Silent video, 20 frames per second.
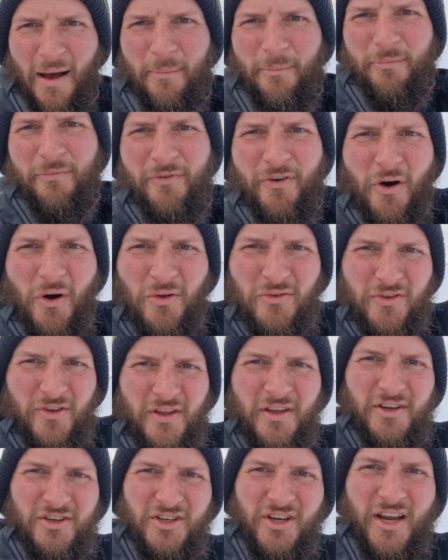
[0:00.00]
I'm 40
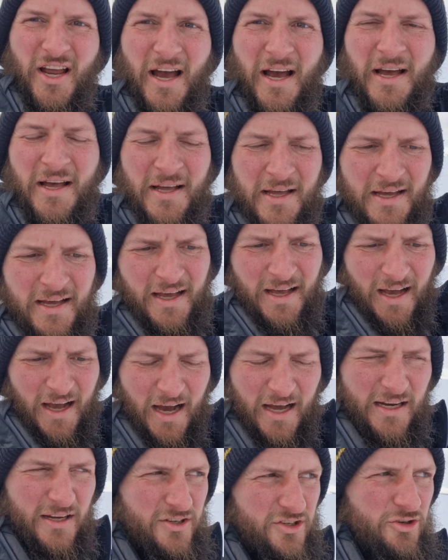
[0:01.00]
this year
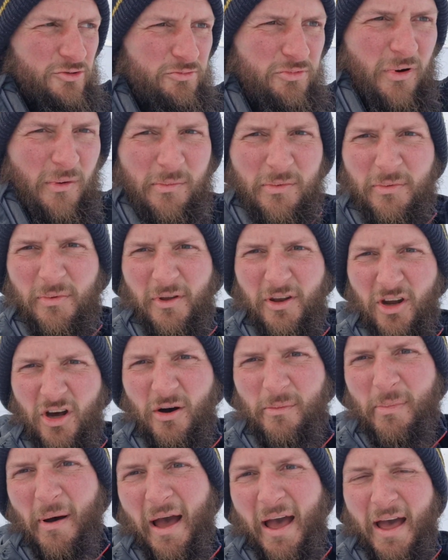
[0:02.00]
and I should probably
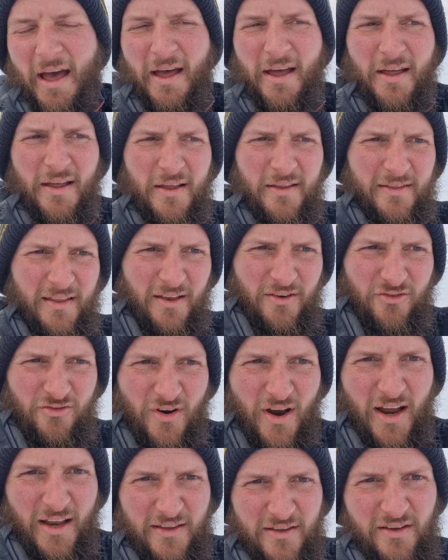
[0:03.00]
know better than
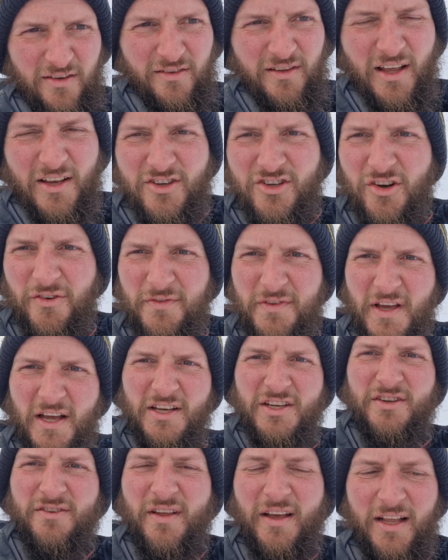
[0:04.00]
trying to sledge off the
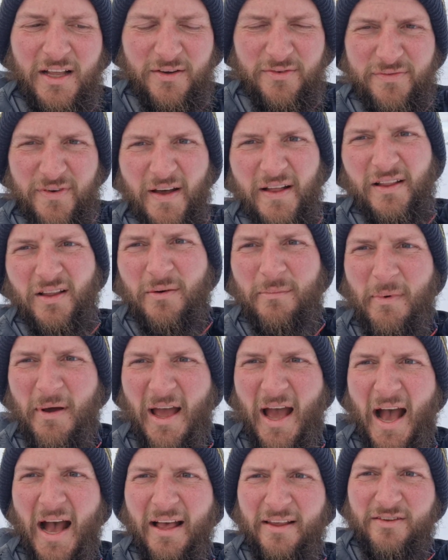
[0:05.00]
edge of like a fell on
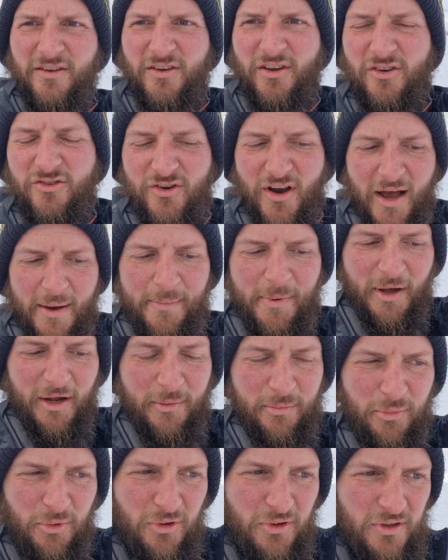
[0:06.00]
my ass on the dry
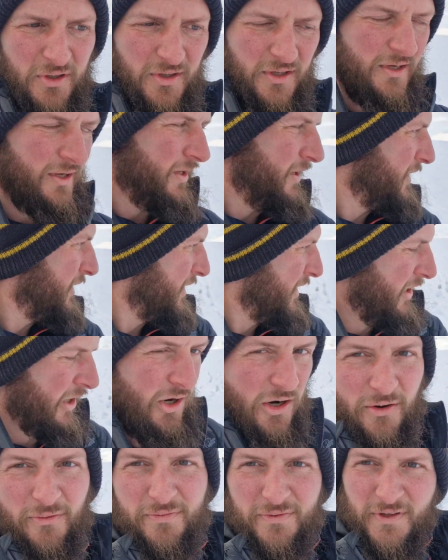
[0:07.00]
bag, but
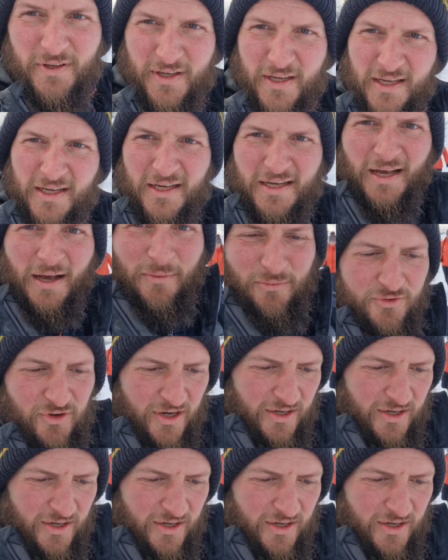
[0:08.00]
hopefully I'm